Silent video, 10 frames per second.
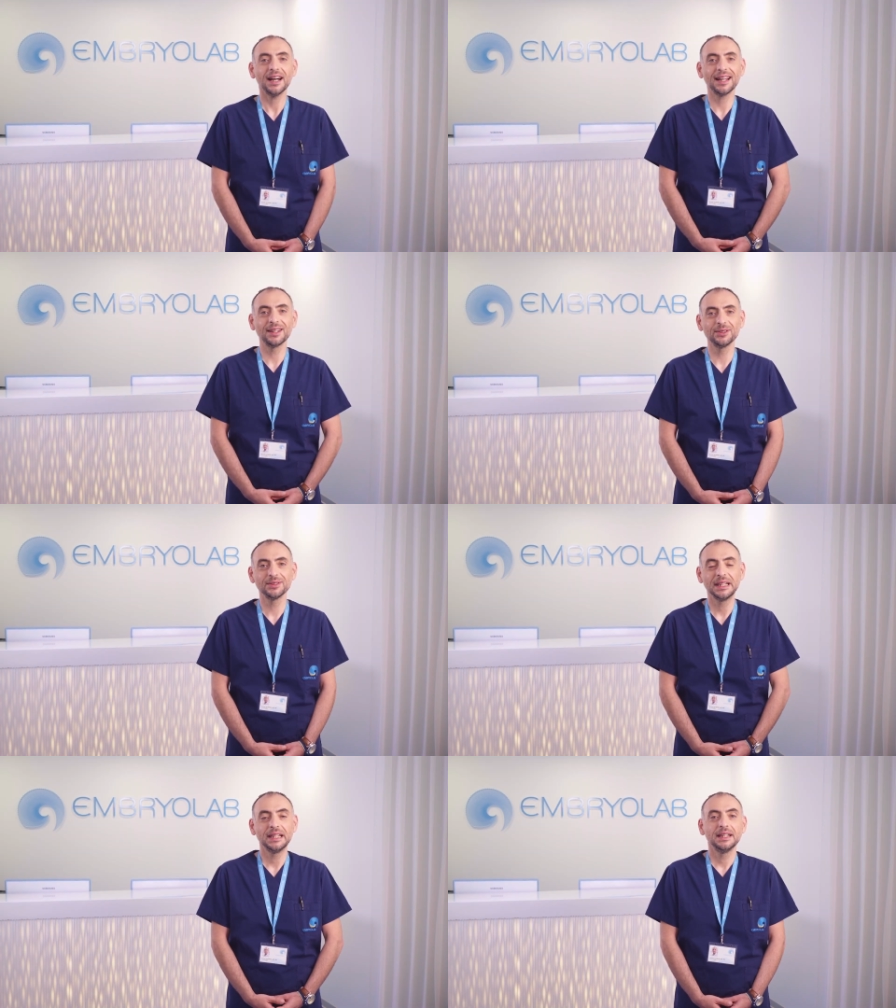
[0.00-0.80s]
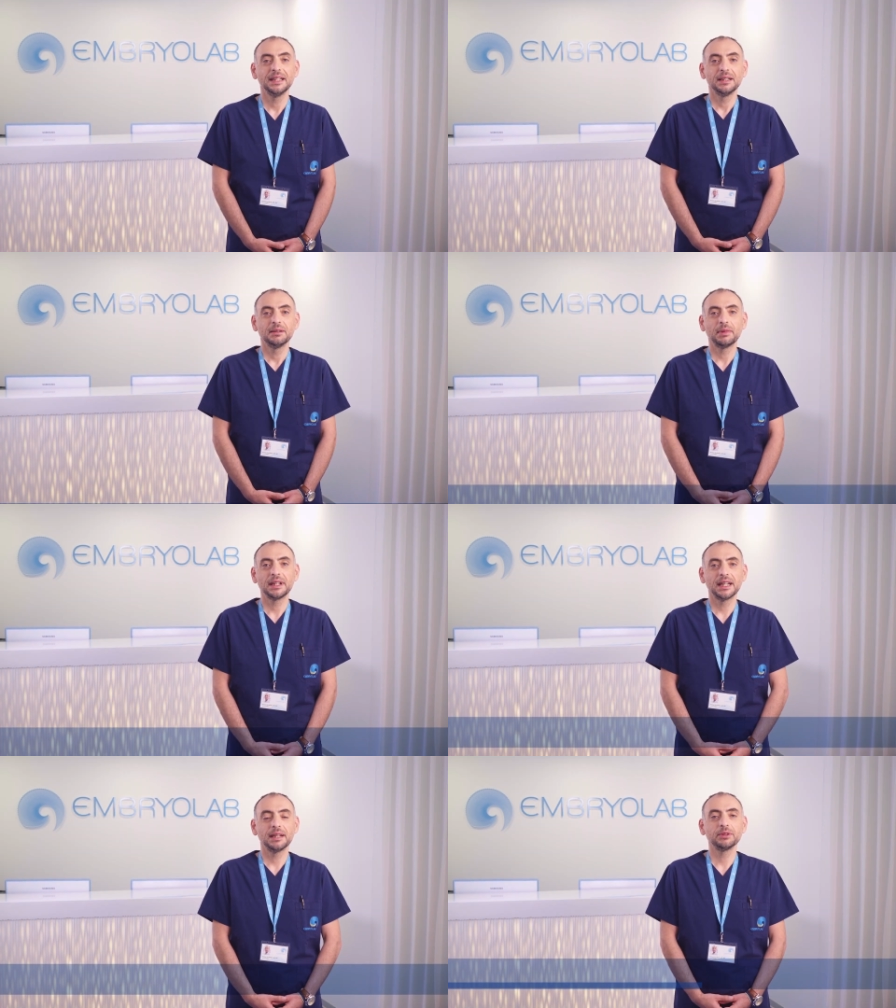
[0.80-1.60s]
Hello,
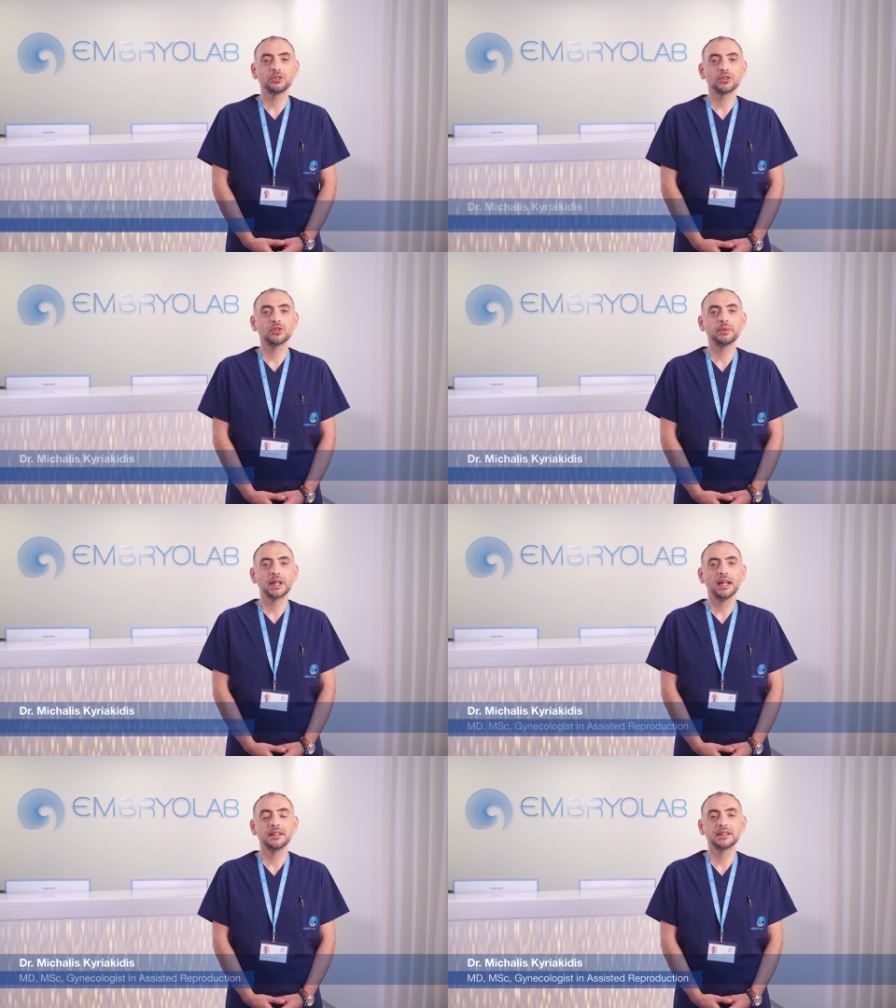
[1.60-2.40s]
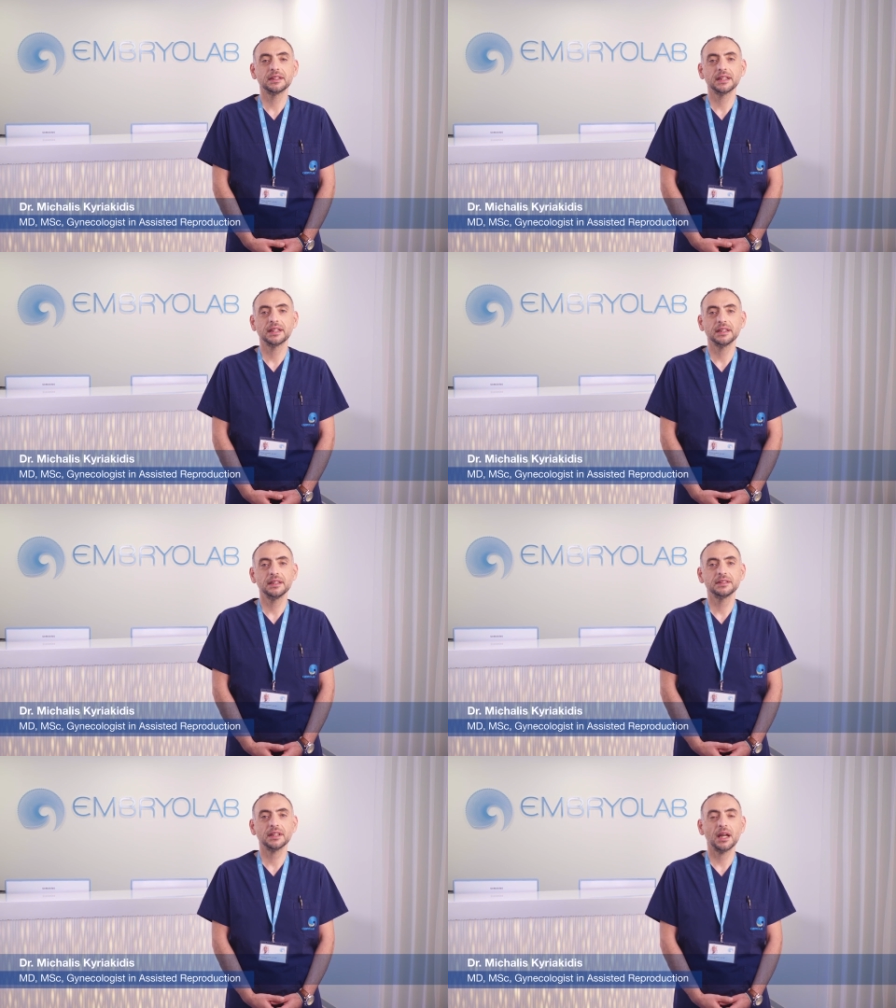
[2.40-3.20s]
my name is Dr. Michalis Kyriakidis.